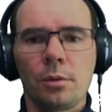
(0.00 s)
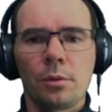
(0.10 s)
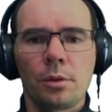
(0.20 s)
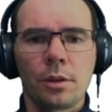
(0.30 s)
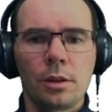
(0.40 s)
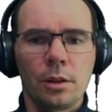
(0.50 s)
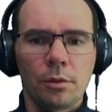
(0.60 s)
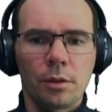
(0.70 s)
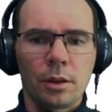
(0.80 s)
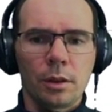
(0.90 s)
continue
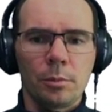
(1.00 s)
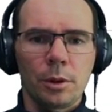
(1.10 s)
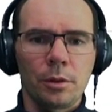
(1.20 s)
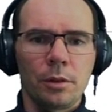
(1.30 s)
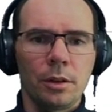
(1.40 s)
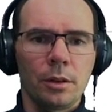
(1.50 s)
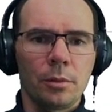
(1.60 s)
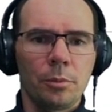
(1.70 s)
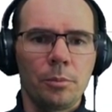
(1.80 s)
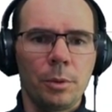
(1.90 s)
thinking about the
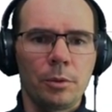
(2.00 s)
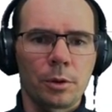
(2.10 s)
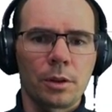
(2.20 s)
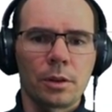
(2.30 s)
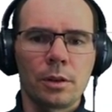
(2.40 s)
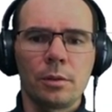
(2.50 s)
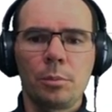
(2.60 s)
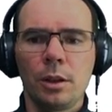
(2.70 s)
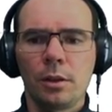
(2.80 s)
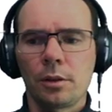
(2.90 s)
P versus NP
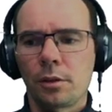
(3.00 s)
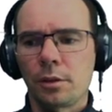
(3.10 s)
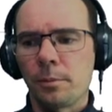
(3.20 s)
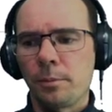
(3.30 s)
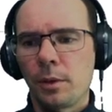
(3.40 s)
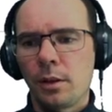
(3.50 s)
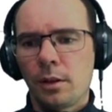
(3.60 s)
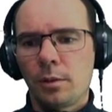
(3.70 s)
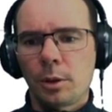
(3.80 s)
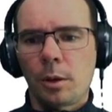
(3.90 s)
and other
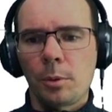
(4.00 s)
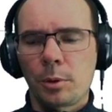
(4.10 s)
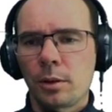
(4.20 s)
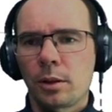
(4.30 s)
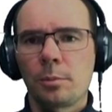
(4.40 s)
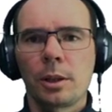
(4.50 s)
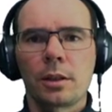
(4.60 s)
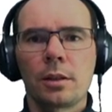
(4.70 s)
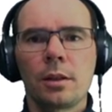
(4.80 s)
problems in complexity.